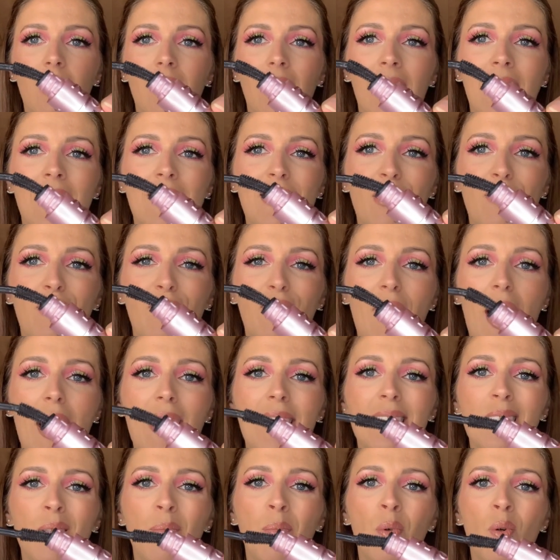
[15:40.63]
it's
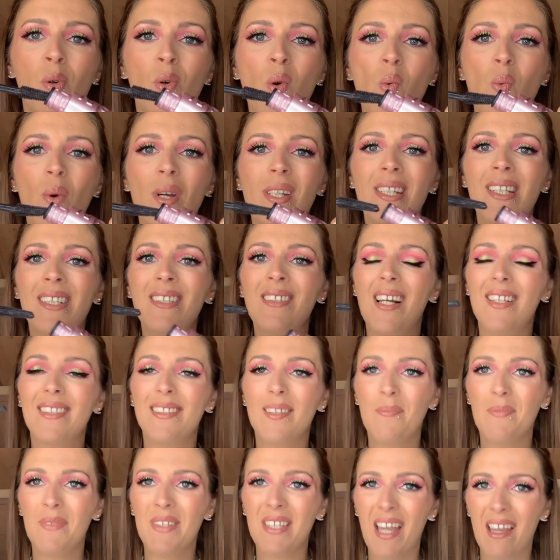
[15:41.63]
flexible, which is not
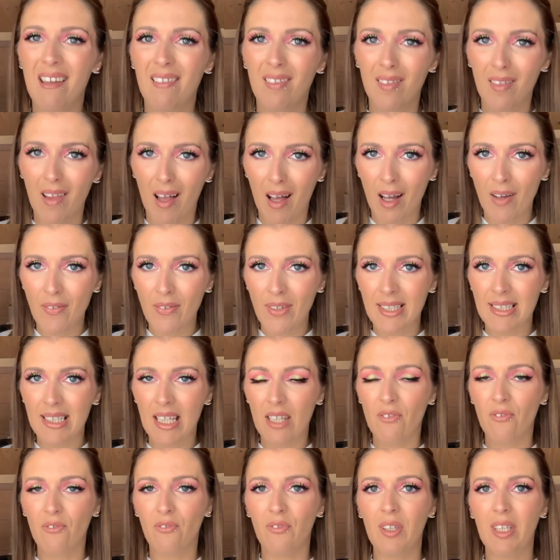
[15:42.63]
something I love because I
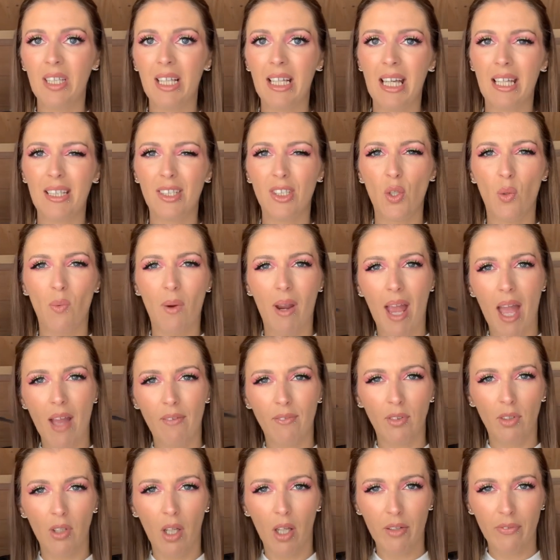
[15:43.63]
feel like I don't have
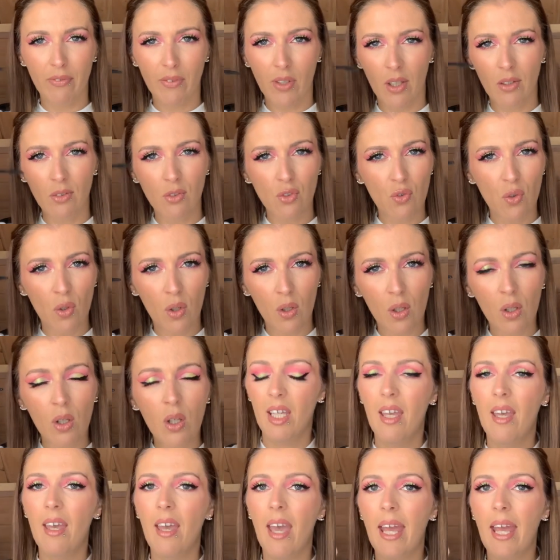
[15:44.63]
a lot of control.